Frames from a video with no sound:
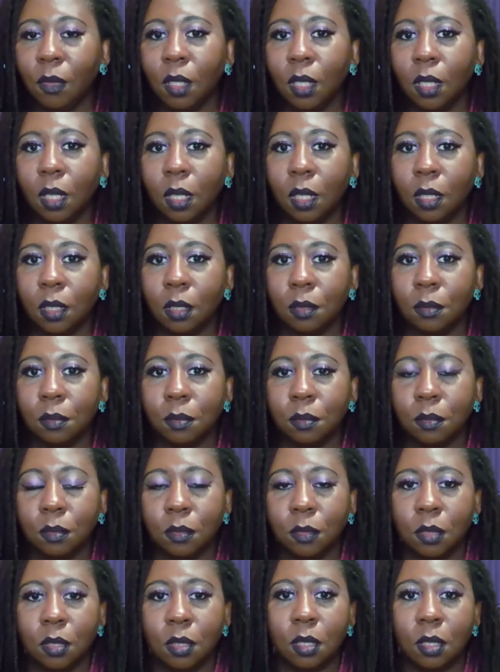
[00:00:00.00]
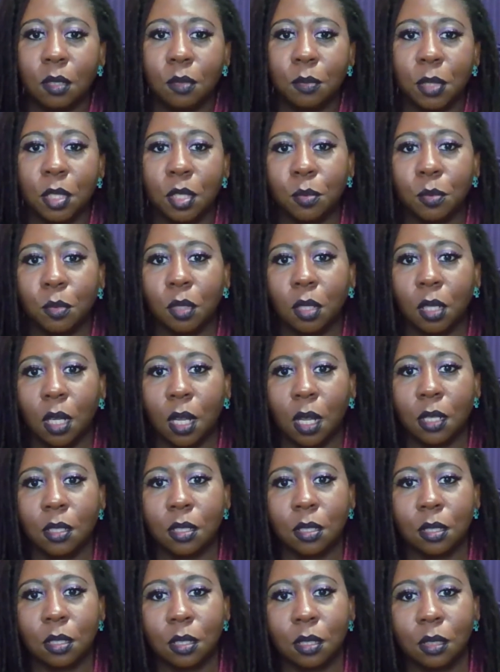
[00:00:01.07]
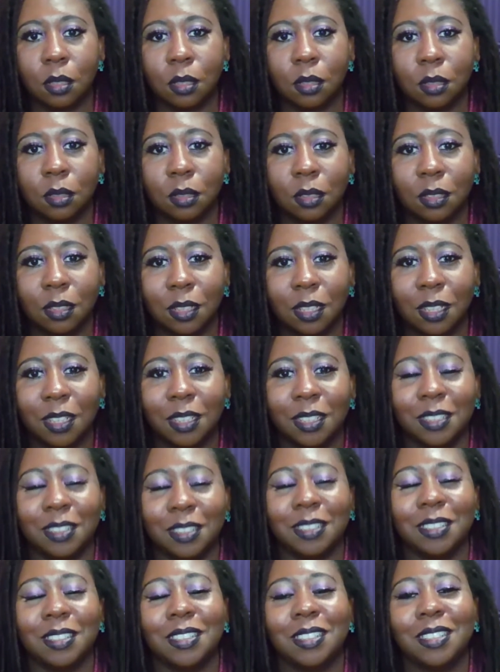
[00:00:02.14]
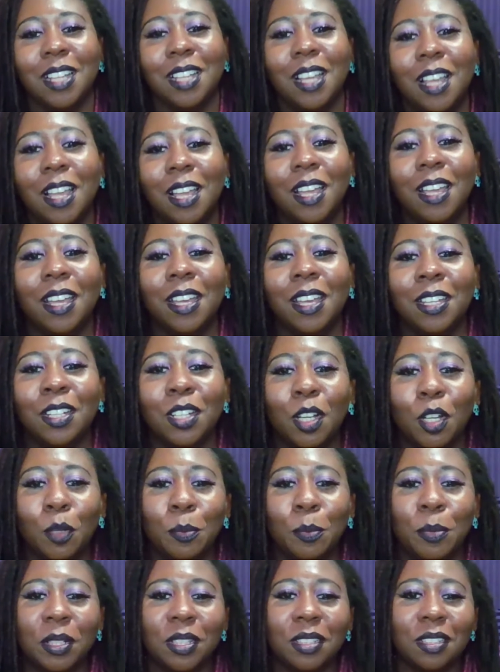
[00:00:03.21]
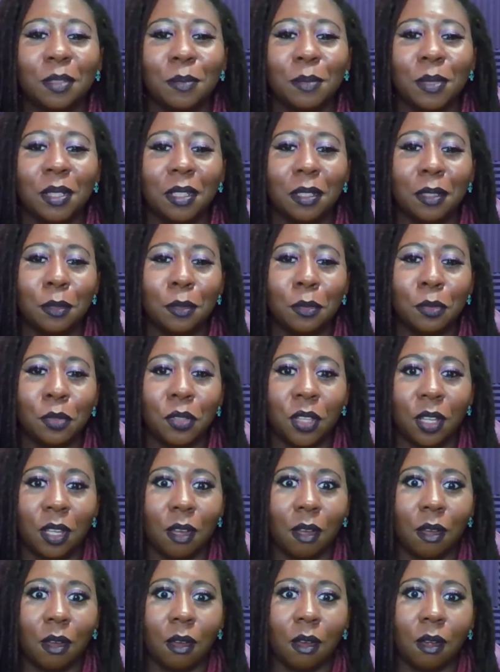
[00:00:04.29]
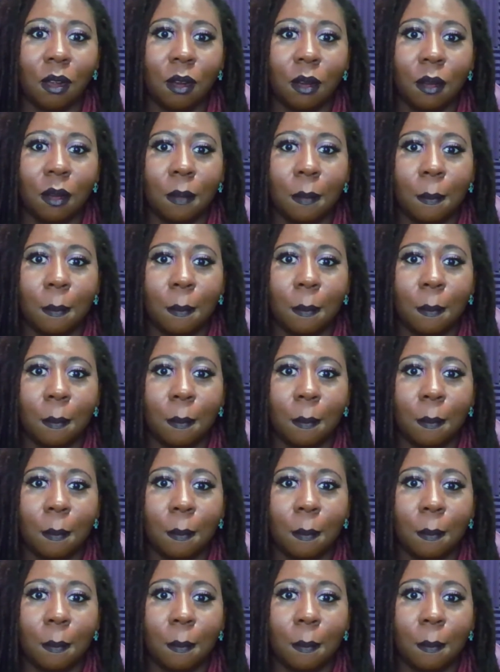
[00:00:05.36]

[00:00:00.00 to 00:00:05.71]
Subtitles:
um, so much more logical and and open to being who they are.